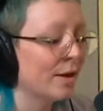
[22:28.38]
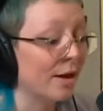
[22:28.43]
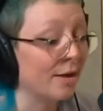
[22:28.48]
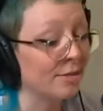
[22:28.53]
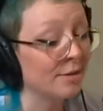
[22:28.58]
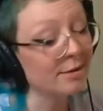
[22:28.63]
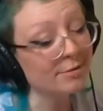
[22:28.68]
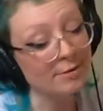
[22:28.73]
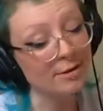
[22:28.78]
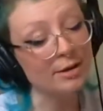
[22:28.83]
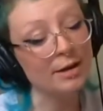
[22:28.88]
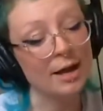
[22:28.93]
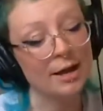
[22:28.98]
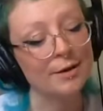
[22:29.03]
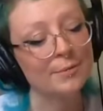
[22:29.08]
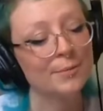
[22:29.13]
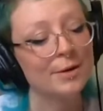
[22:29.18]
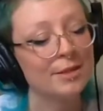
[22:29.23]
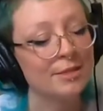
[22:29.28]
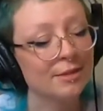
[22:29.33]
think they're
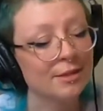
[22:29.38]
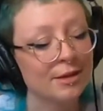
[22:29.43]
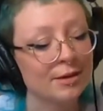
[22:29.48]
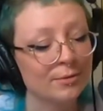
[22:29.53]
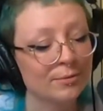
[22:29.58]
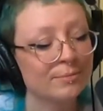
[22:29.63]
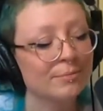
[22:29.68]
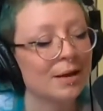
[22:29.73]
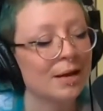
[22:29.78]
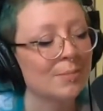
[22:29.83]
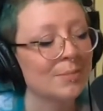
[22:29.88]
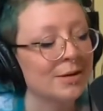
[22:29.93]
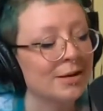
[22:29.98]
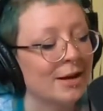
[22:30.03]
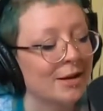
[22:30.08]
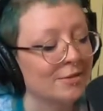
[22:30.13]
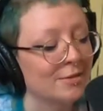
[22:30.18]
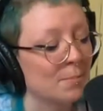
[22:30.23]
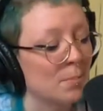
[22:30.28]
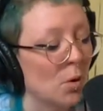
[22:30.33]
kind of my thing. I mean,
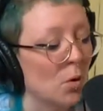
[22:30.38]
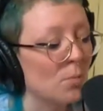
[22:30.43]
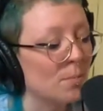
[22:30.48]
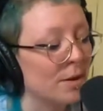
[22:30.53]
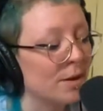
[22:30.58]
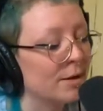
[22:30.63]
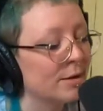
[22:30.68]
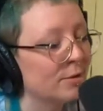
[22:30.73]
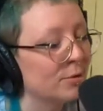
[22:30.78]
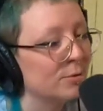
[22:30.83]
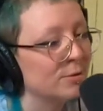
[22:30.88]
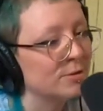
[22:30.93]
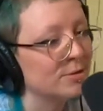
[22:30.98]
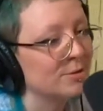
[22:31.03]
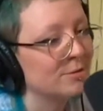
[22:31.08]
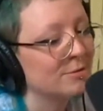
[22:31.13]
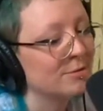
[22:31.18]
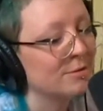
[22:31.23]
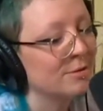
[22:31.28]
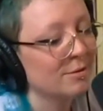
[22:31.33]
at the moment, who's
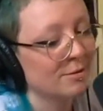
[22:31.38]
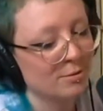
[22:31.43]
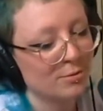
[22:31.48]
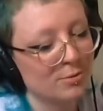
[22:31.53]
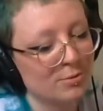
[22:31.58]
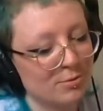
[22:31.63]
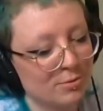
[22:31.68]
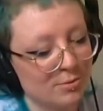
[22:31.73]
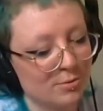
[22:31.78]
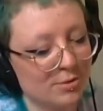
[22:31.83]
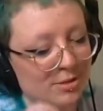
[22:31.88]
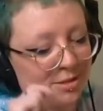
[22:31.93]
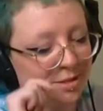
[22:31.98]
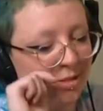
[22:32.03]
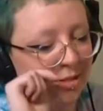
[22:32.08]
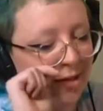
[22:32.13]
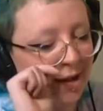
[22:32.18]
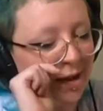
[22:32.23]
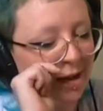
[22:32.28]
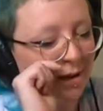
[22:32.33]
to
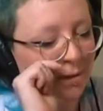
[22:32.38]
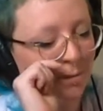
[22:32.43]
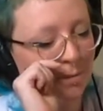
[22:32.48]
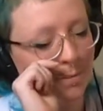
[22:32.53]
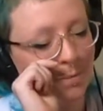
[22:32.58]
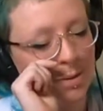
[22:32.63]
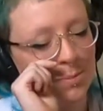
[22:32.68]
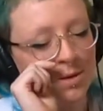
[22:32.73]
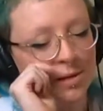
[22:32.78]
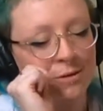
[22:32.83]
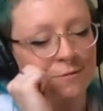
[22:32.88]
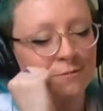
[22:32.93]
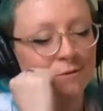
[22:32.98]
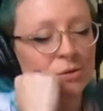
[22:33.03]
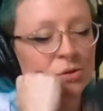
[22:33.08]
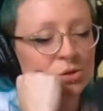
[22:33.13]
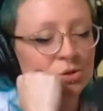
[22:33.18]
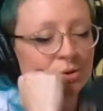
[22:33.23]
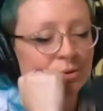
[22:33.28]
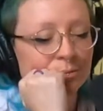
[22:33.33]
say? Maybe in the
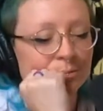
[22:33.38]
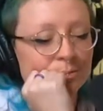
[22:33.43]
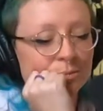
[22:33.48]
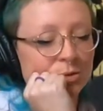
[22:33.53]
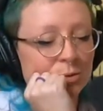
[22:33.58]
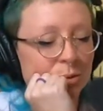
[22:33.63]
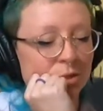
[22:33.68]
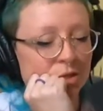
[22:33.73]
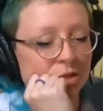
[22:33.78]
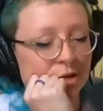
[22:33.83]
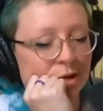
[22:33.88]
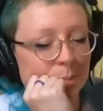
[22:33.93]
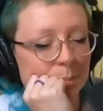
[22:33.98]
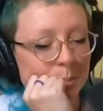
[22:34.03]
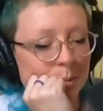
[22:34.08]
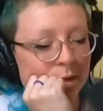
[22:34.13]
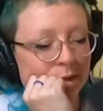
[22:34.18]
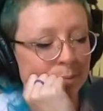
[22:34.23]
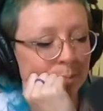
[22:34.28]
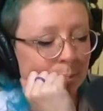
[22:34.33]
future I'll switch it up,
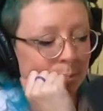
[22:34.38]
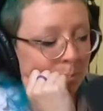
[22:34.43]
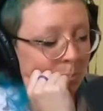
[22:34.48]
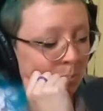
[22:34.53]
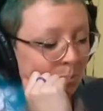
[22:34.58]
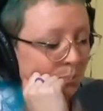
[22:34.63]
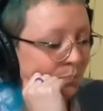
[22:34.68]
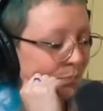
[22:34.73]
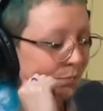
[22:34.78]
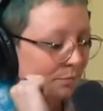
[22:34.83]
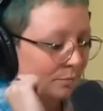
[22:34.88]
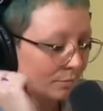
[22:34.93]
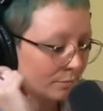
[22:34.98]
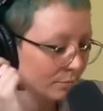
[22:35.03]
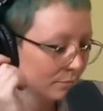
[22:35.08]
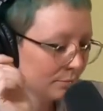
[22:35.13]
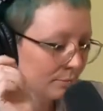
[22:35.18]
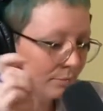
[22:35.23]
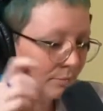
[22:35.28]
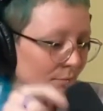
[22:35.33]
but
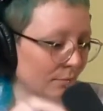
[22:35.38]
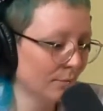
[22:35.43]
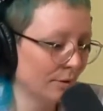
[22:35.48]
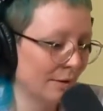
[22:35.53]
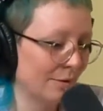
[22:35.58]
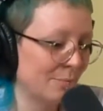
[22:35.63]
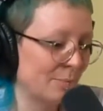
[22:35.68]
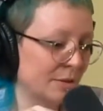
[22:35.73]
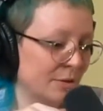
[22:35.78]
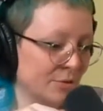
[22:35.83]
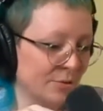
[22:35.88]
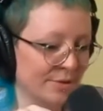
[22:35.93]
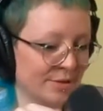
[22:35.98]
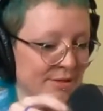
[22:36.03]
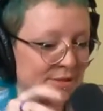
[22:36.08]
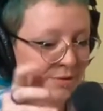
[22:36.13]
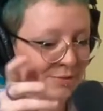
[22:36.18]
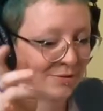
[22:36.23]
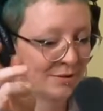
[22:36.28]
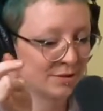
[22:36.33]
I've been doing
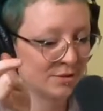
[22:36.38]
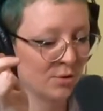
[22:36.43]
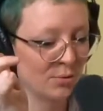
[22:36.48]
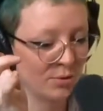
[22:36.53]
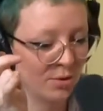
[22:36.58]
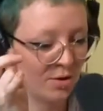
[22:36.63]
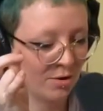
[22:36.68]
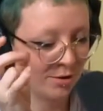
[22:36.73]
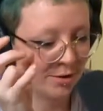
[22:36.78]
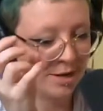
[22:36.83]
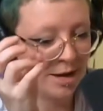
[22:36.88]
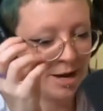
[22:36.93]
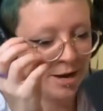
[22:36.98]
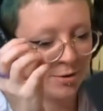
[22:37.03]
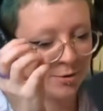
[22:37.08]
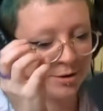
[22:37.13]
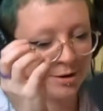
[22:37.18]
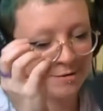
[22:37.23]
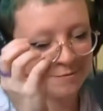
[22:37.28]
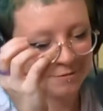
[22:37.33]
this for so long
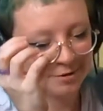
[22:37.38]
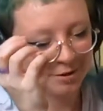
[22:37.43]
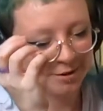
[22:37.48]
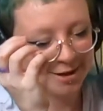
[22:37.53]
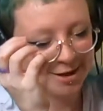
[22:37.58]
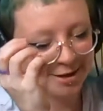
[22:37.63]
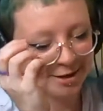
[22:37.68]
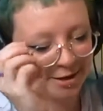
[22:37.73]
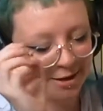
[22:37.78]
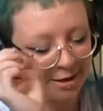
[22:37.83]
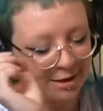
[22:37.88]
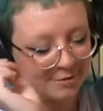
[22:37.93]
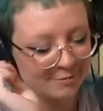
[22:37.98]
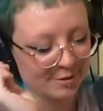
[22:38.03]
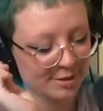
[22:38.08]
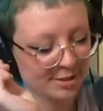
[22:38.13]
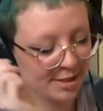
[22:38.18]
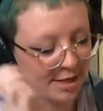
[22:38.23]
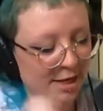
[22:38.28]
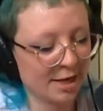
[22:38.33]
now, and I feel like
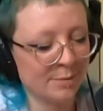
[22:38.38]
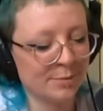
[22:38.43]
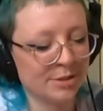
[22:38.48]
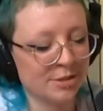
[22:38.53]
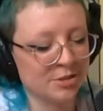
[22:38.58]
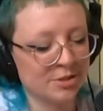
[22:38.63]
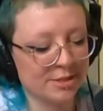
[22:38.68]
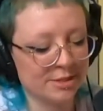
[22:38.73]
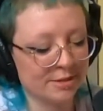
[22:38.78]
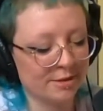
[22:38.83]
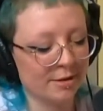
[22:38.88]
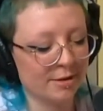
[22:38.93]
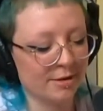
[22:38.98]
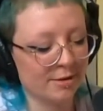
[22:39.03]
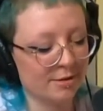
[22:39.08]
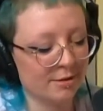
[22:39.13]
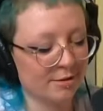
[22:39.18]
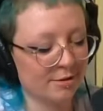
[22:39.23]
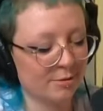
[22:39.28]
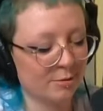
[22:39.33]
every time it just
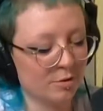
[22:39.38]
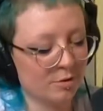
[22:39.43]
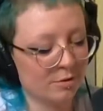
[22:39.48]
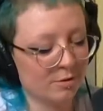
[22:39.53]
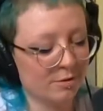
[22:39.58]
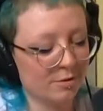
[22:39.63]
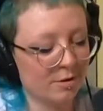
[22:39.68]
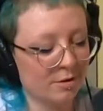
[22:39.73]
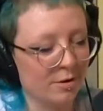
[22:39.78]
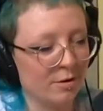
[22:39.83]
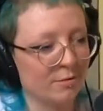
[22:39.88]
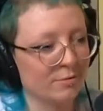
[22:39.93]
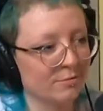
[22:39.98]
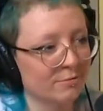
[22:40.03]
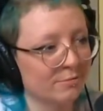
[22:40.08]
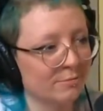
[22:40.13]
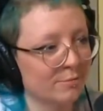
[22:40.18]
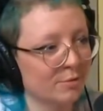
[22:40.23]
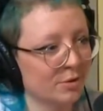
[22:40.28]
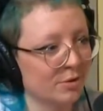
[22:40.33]
like,
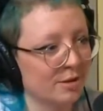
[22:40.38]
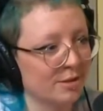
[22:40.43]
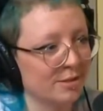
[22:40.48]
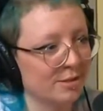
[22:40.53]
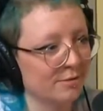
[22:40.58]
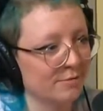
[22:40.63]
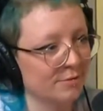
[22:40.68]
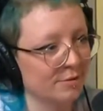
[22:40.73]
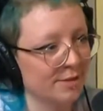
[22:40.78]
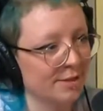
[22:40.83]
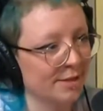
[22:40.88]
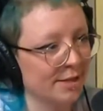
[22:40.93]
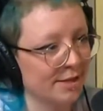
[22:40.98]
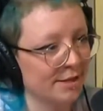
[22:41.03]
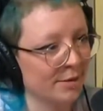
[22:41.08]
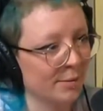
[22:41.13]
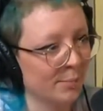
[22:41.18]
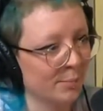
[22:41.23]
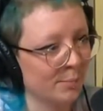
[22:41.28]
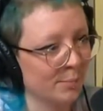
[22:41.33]
progressively
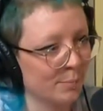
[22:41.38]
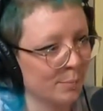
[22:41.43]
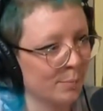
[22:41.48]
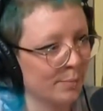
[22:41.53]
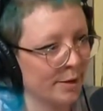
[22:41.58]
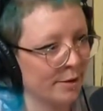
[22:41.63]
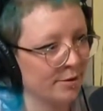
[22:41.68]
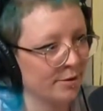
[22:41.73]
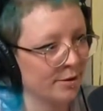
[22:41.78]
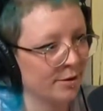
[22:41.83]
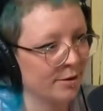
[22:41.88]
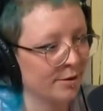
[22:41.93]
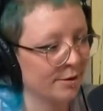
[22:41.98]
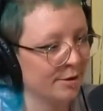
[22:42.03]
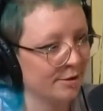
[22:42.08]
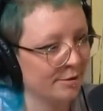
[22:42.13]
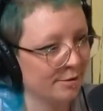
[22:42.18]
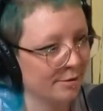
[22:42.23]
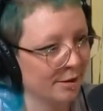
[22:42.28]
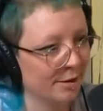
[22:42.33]
getting better,
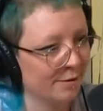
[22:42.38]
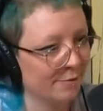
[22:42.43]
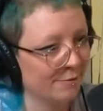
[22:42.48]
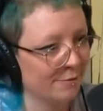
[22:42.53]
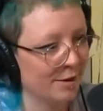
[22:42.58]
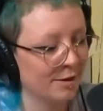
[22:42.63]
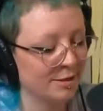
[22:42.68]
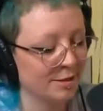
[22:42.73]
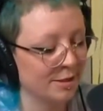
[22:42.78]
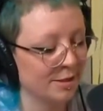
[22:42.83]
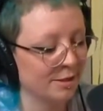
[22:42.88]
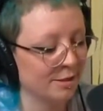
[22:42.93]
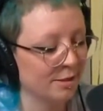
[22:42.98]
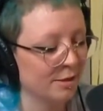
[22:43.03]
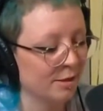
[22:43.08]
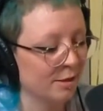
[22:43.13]
and like finding